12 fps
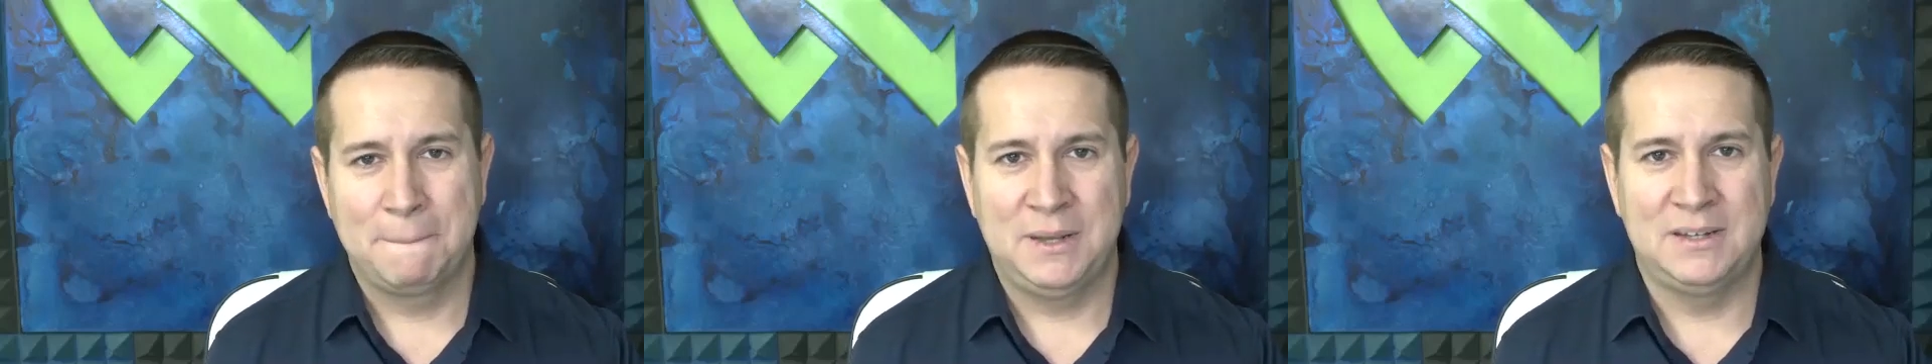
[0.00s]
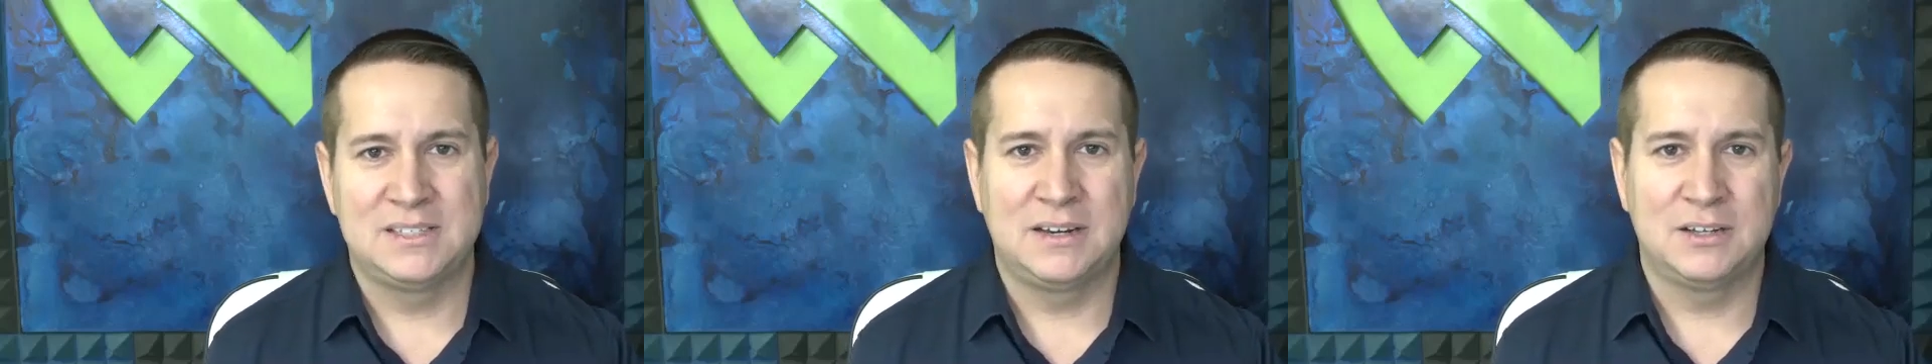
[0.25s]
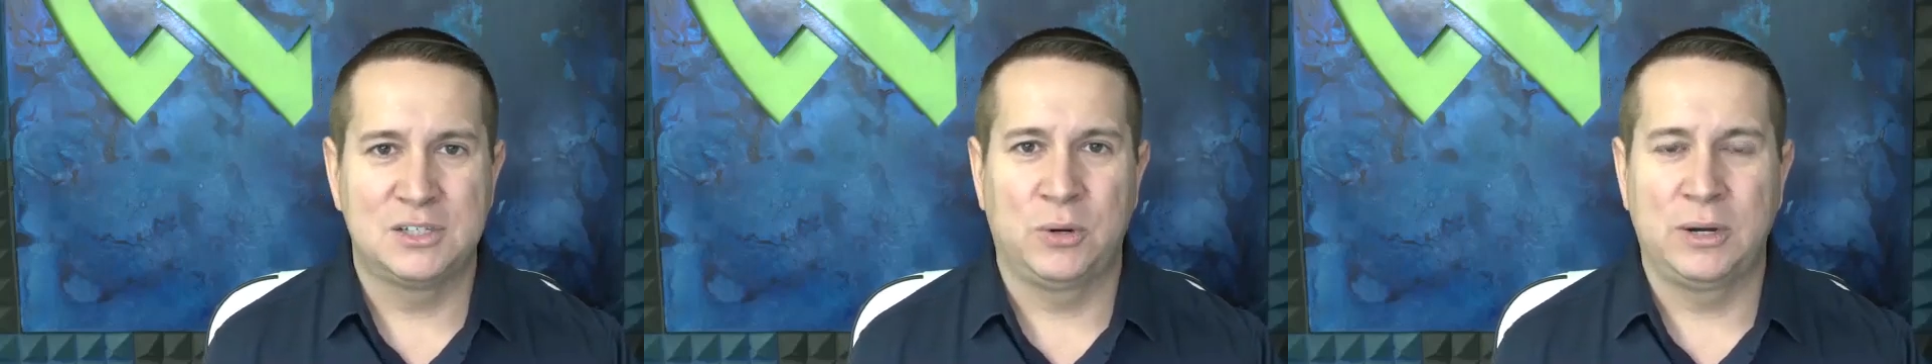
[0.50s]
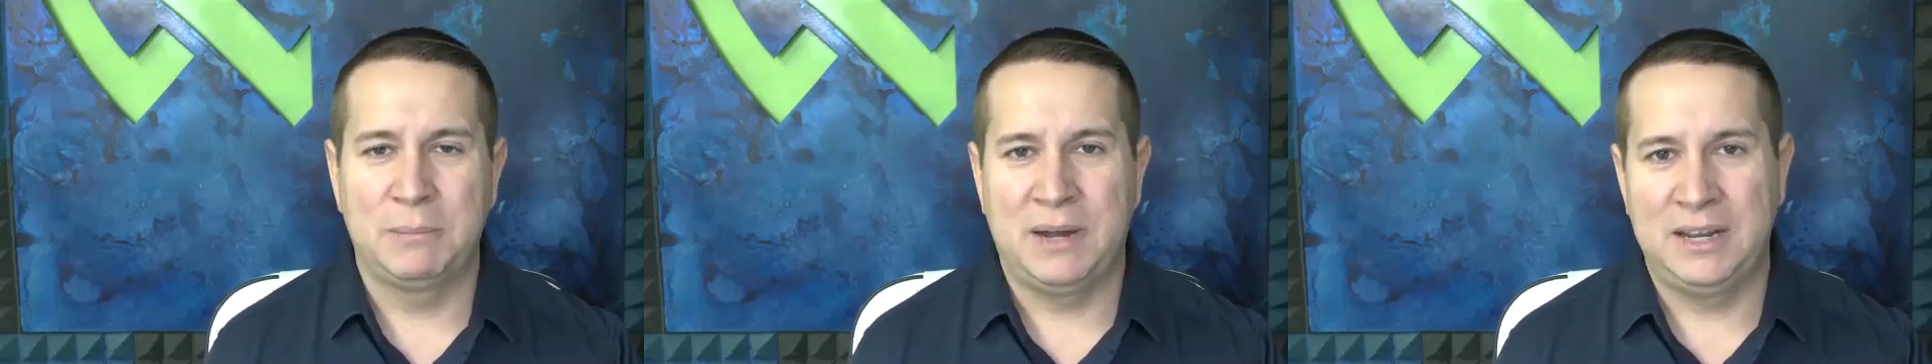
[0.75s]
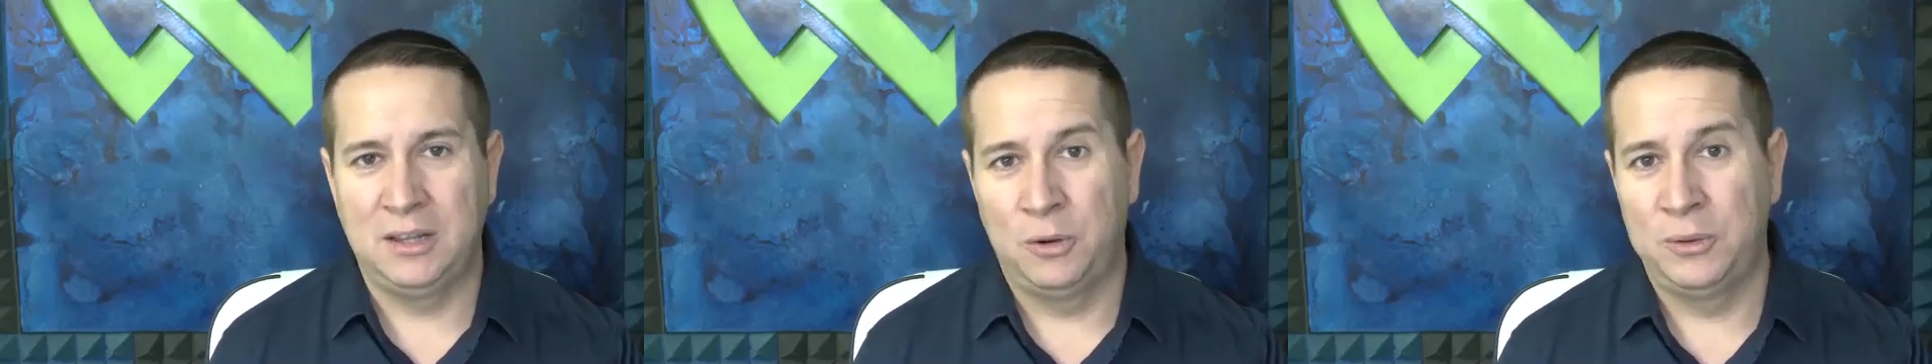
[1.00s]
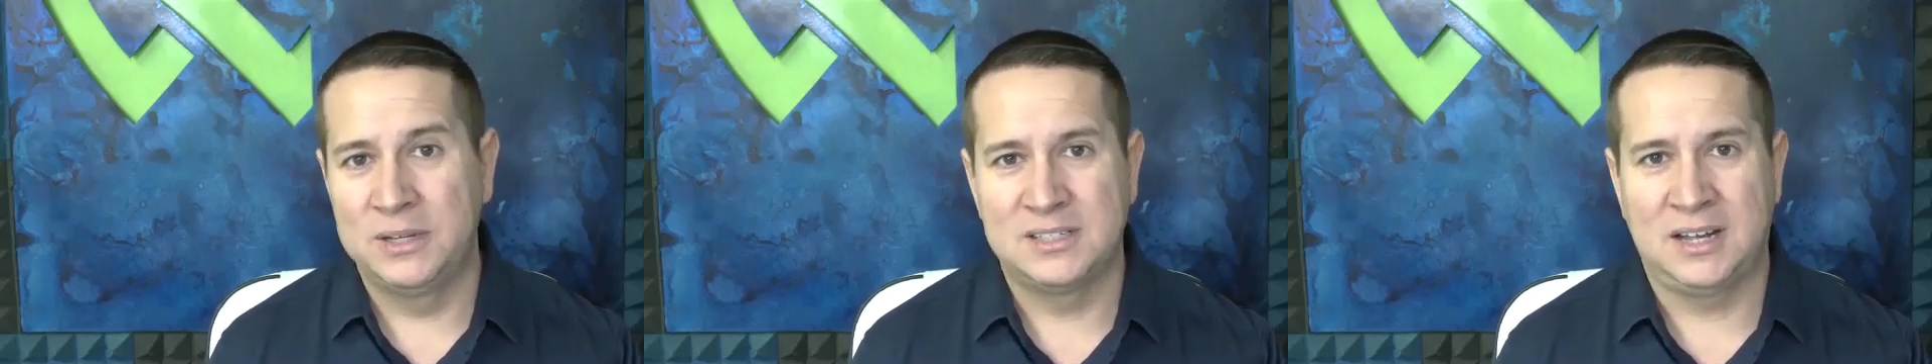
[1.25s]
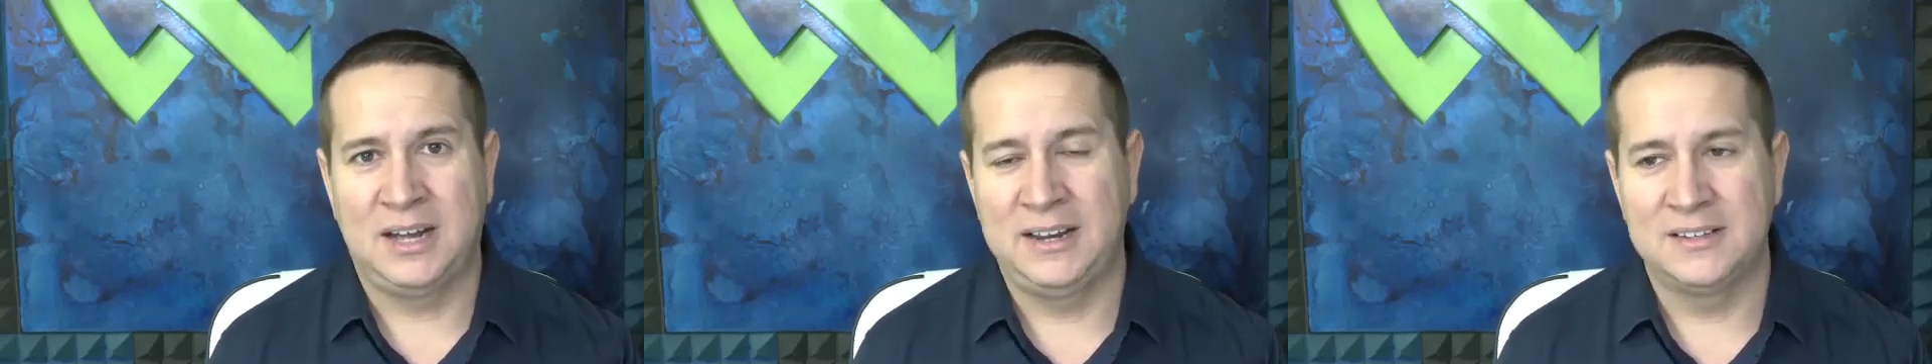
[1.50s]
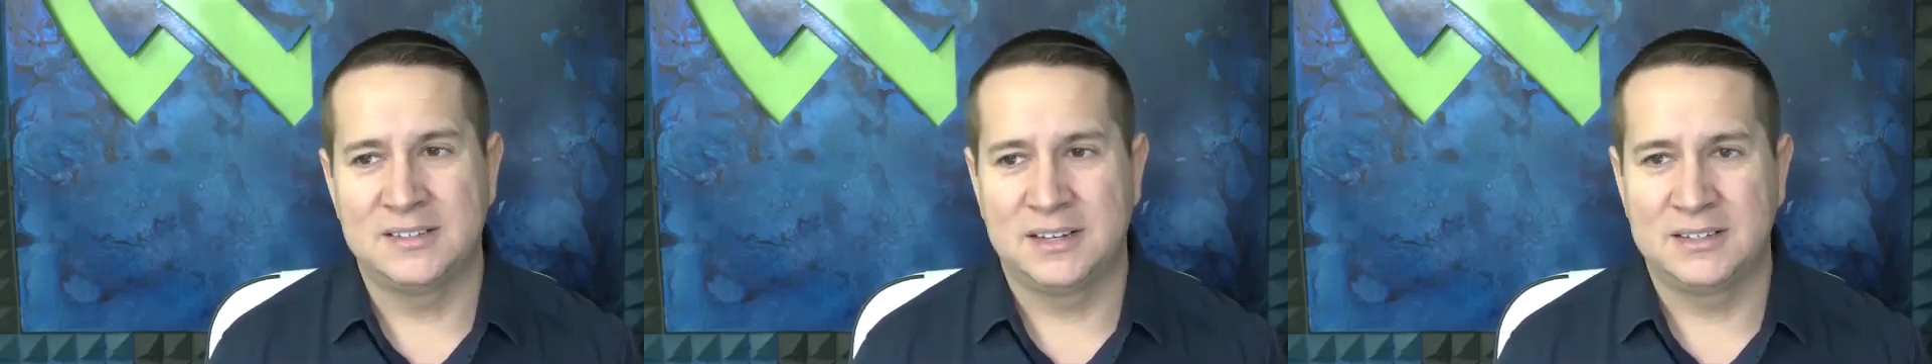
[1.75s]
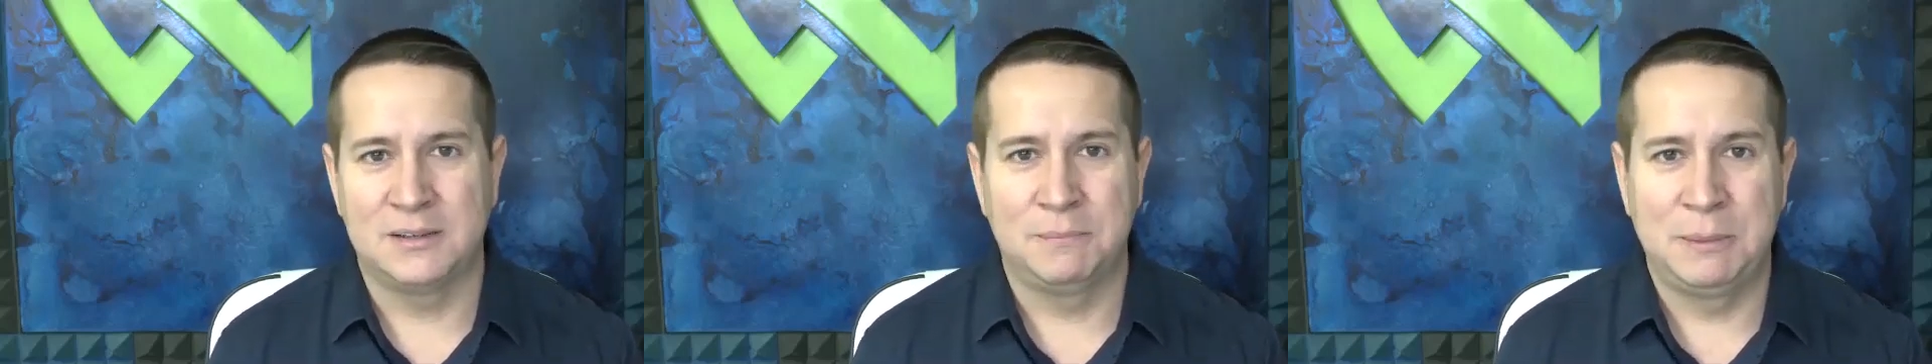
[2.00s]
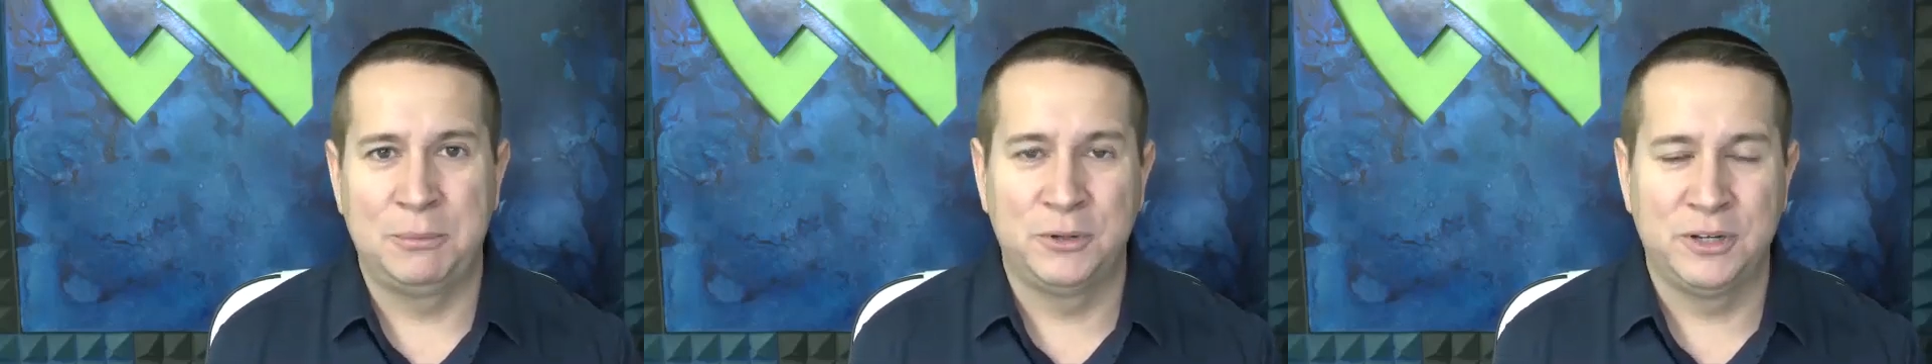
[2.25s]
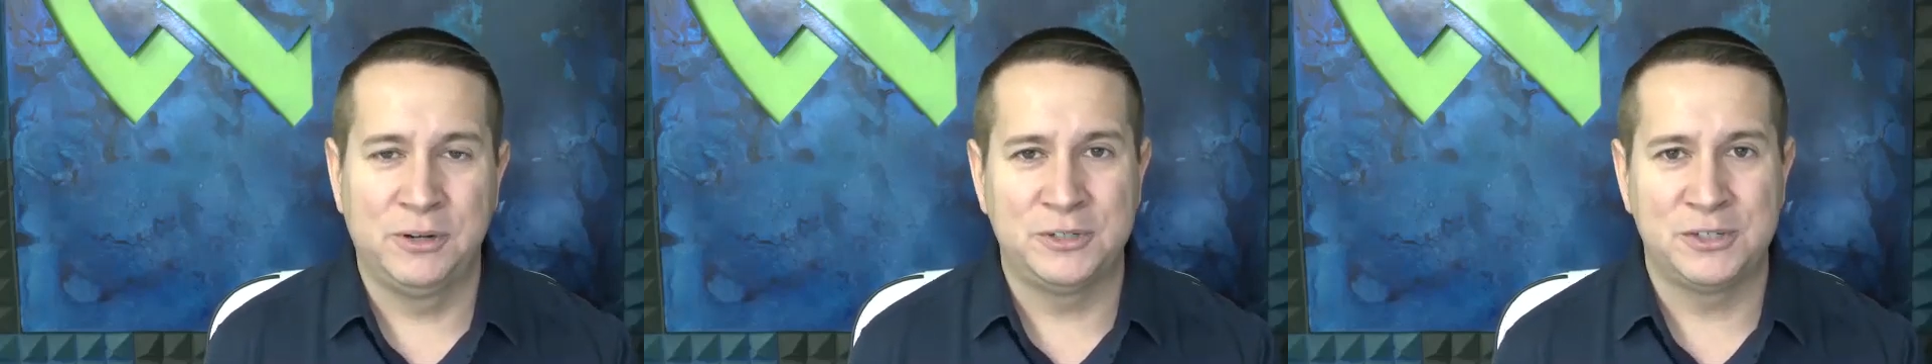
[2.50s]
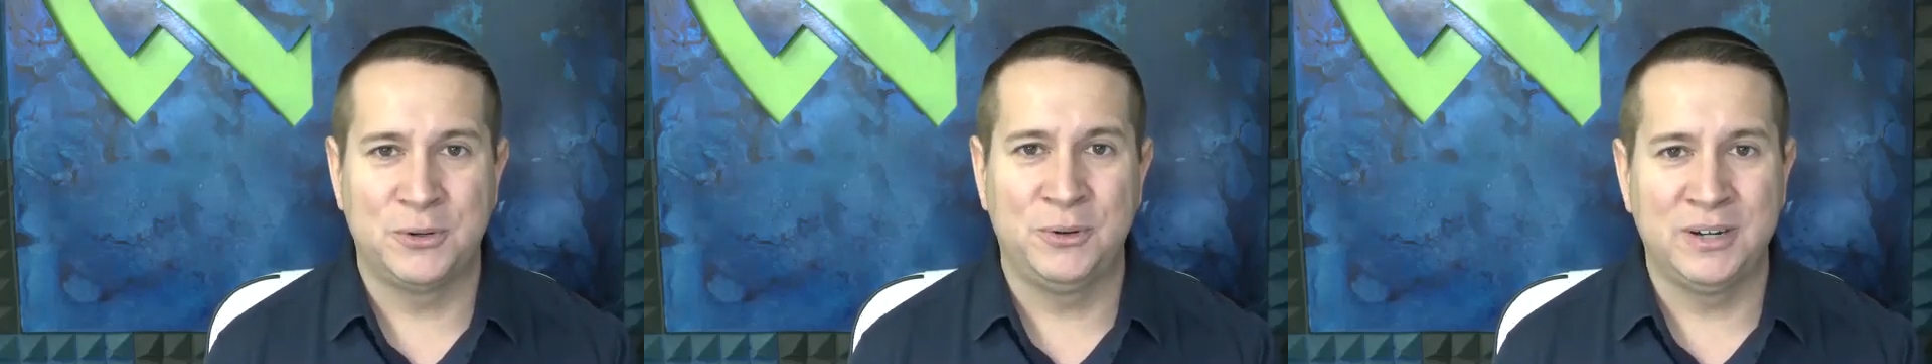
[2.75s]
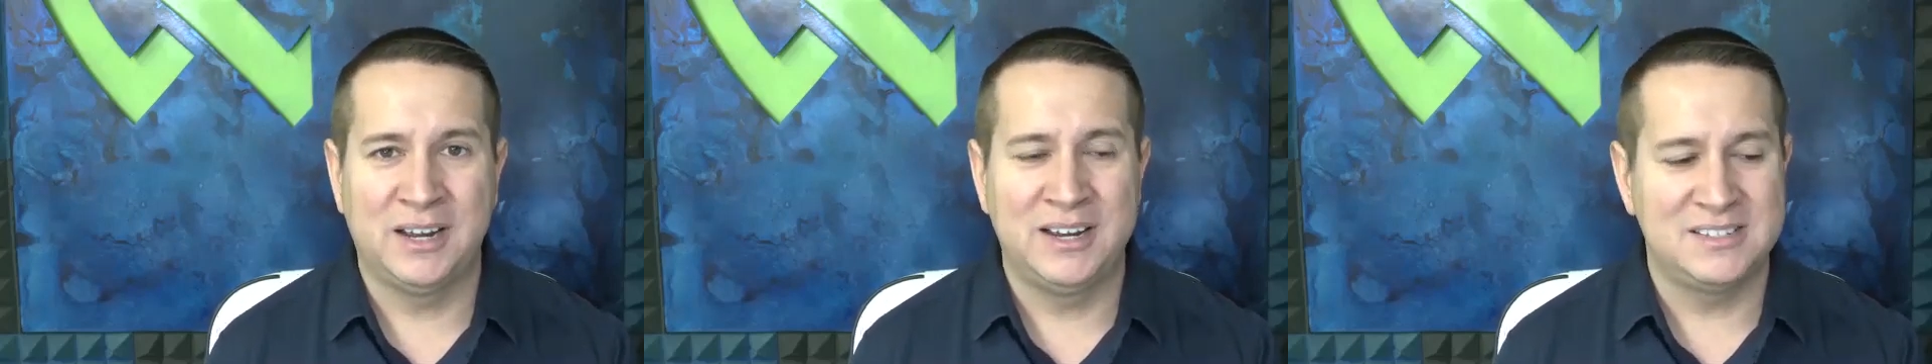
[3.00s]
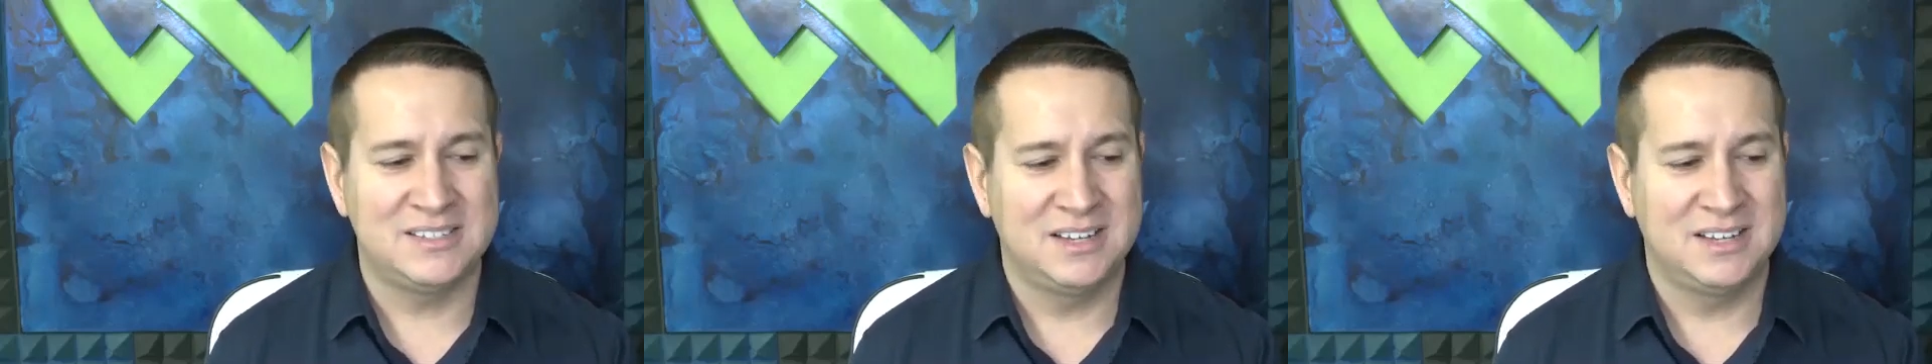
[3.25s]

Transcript: and instead of sorting by lowest to highest, like some people do to scrutinize,